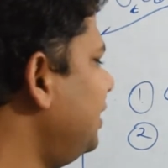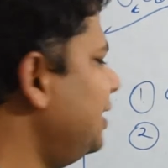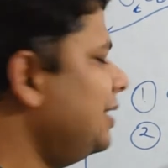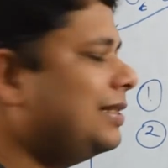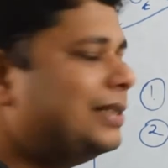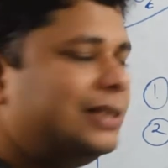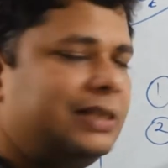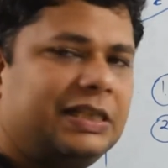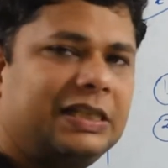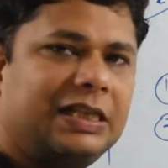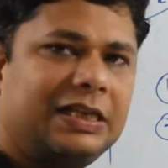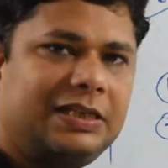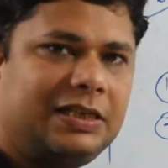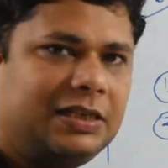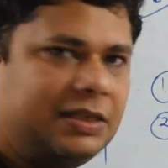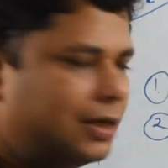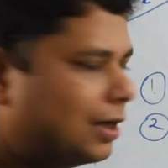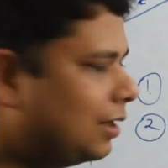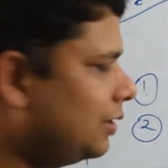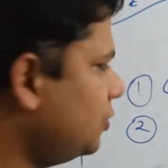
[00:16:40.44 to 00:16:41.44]
this
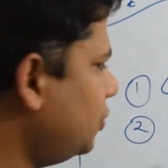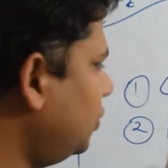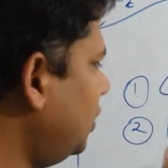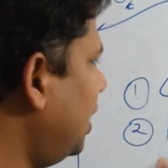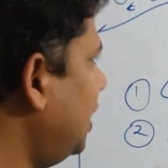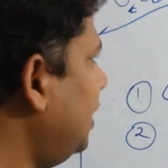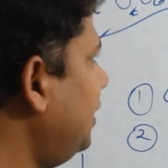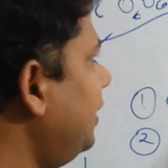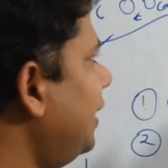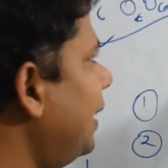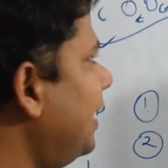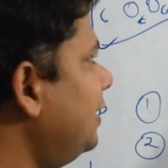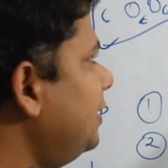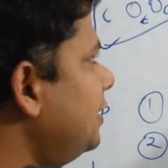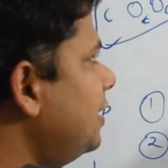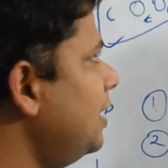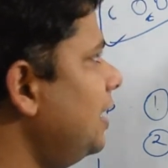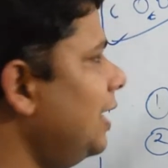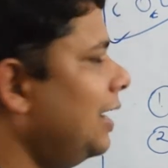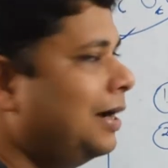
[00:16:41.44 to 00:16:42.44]
is also done
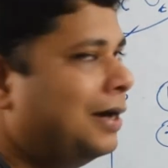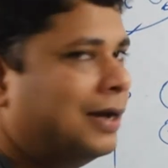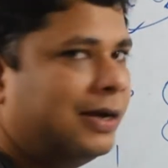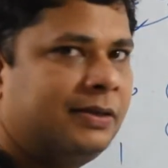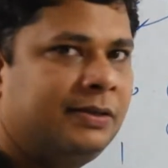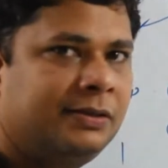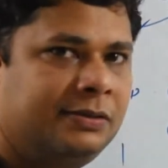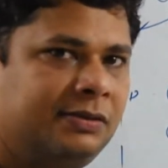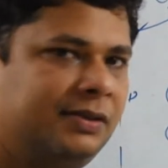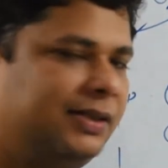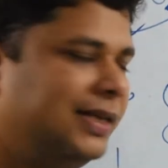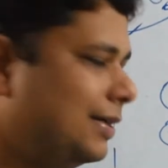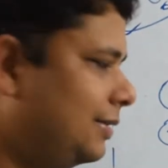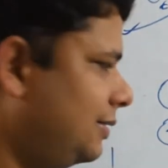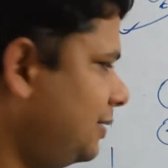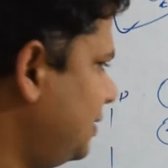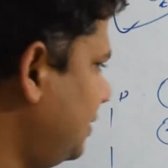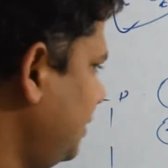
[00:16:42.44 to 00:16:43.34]
at induction stage.